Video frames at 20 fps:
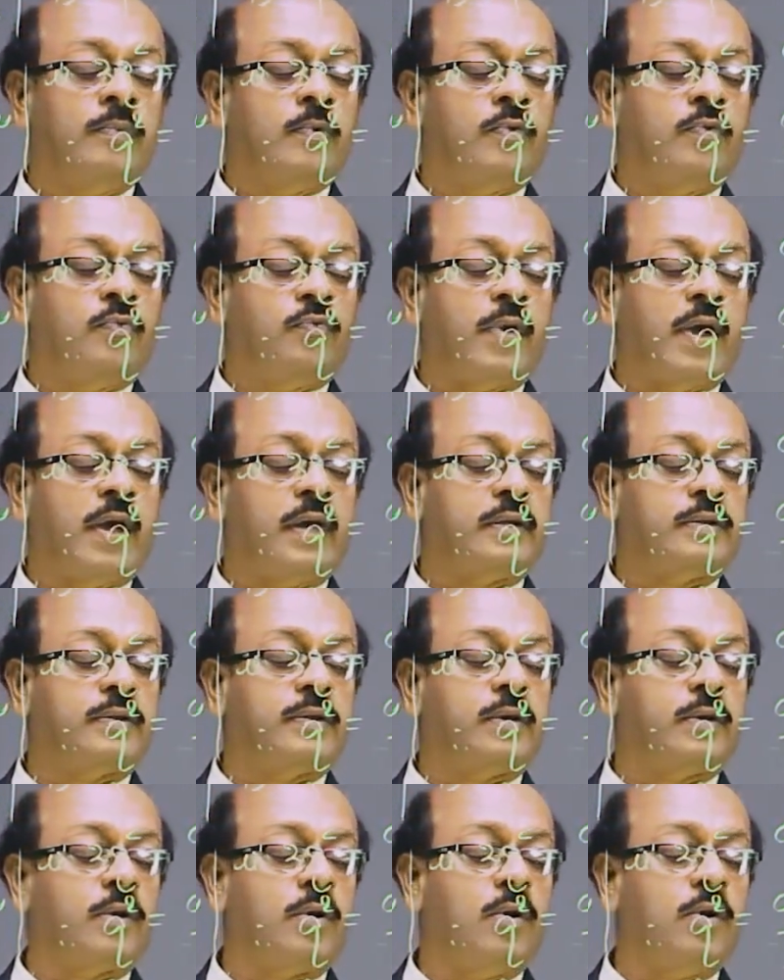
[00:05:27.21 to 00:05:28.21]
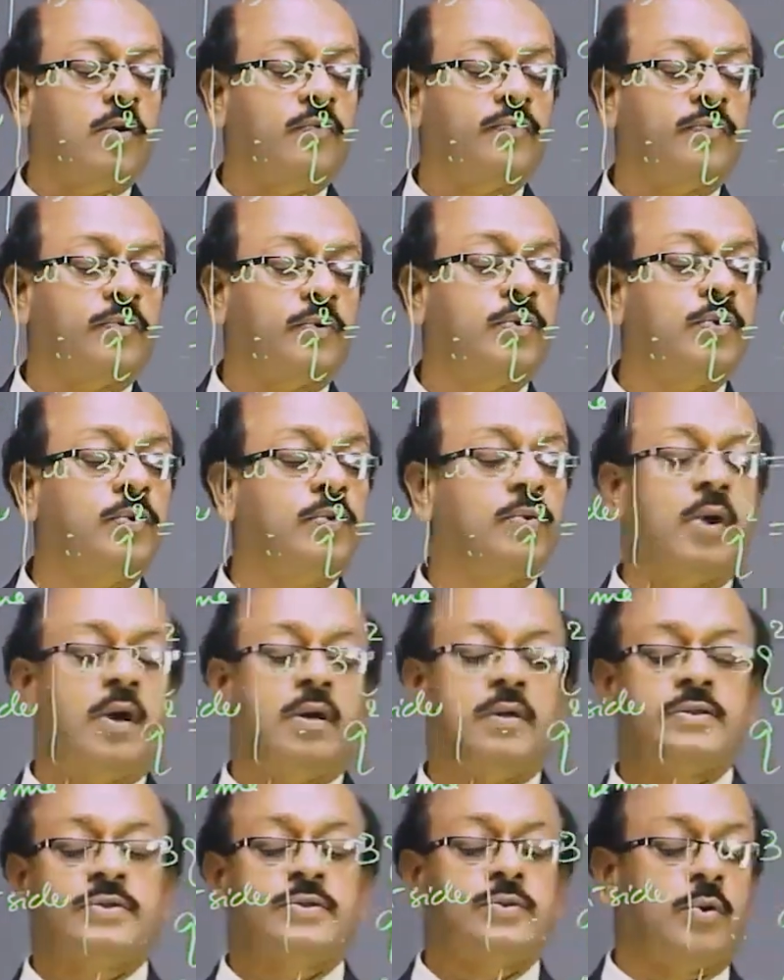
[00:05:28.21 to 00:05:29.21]
factor of q
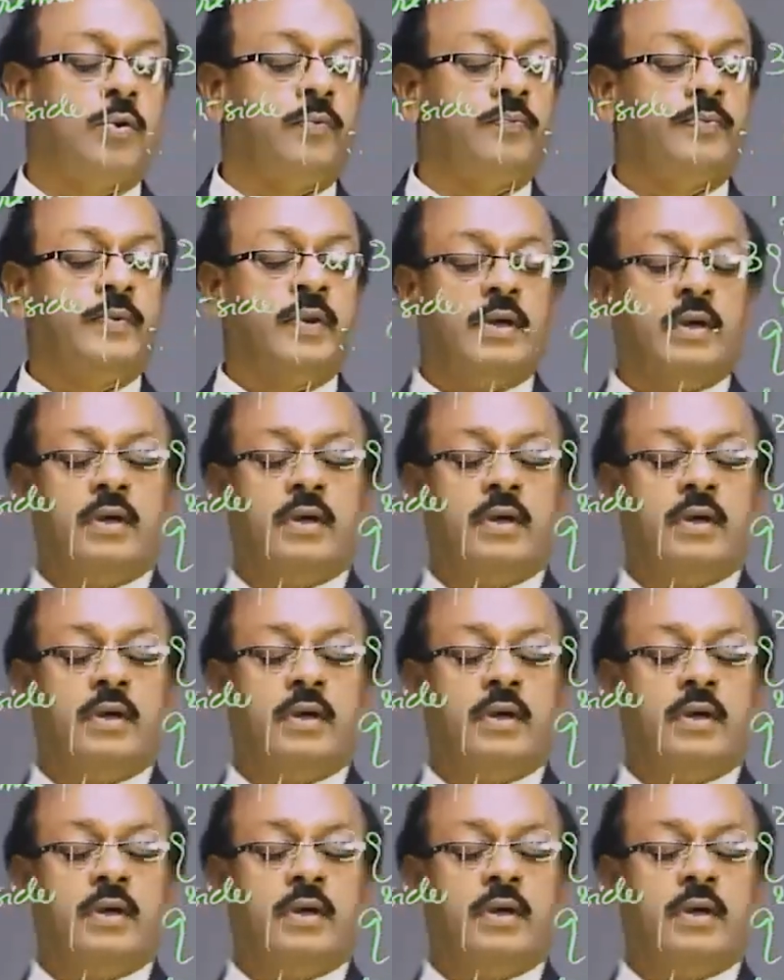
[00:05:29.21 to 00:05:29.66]
also.